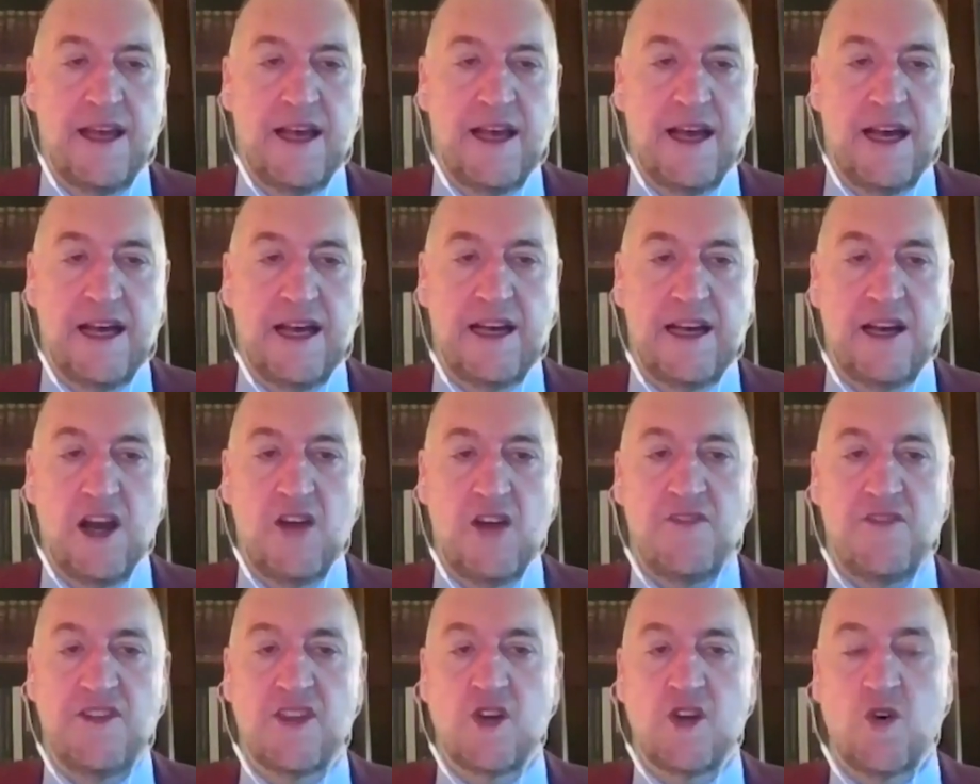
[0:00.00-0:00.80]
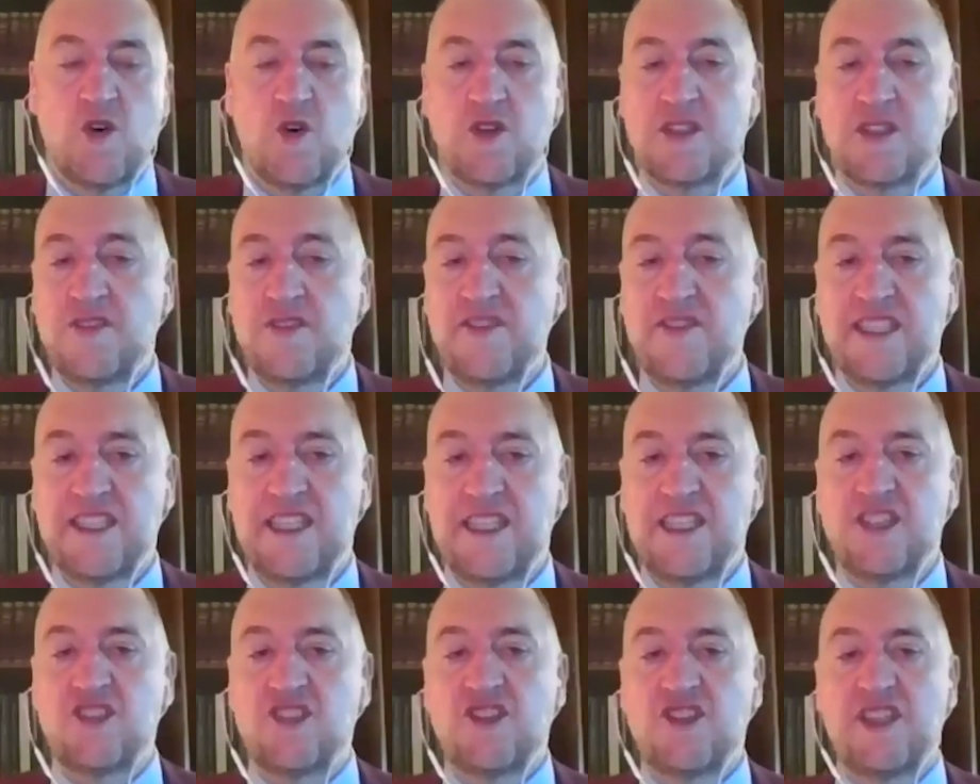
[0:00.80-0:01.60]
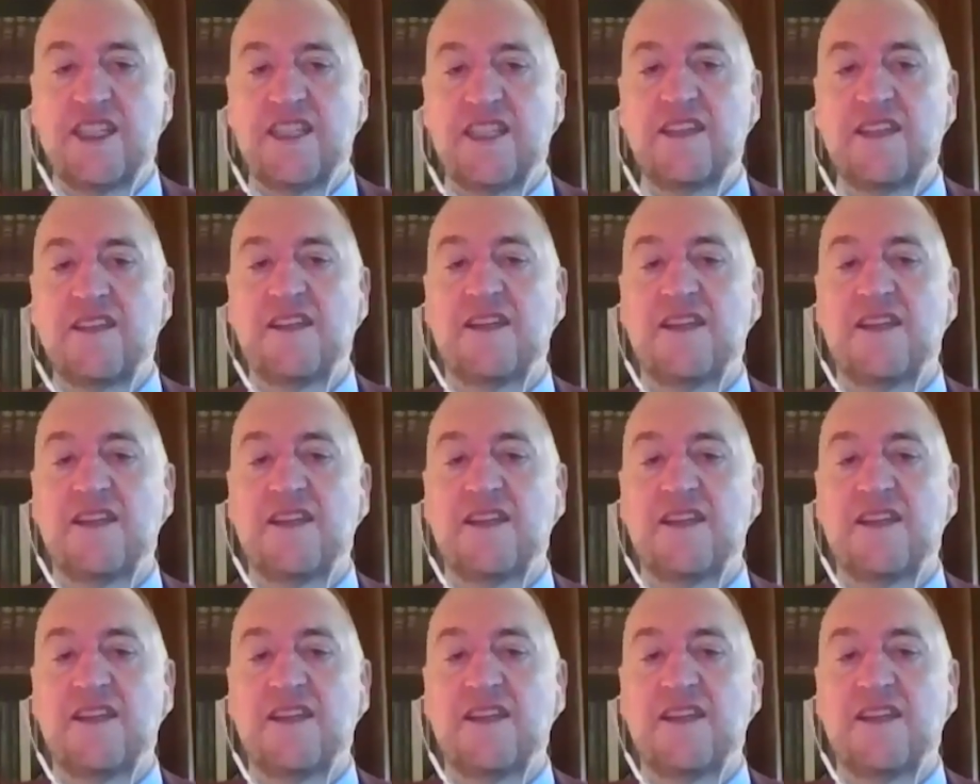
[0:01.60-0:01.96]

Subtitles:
over the course of its history,